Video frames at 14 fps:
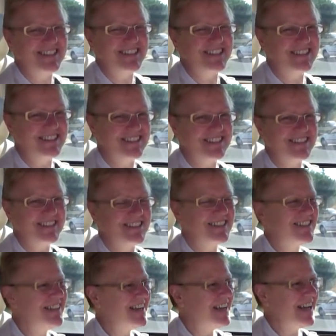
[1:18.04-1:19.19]
How are you, Madame
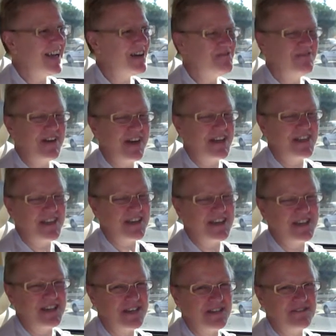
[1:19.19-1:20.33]
Pamela? I'm fine,
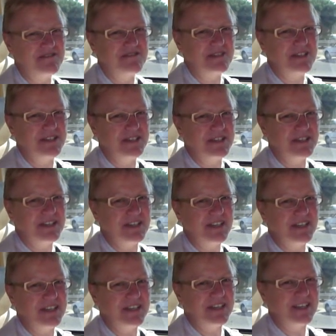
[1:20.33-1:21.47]
Would you, you like to say something
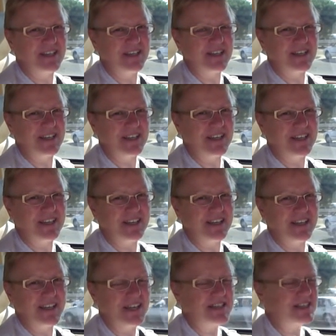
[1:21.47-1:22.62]
about your tour to
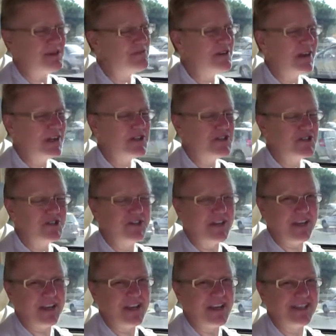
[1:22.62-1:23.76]
Jordan? Yes, I'm really
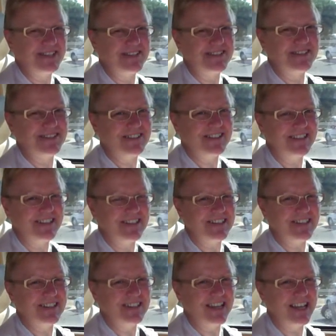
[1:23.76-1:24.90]
enjoying it.
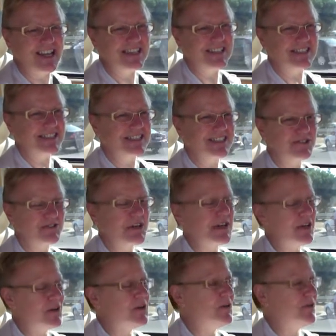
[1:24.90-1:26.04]
Very nice. It's
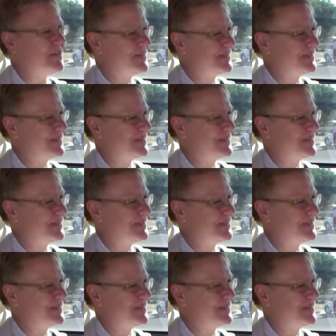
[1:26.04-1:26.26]
really good.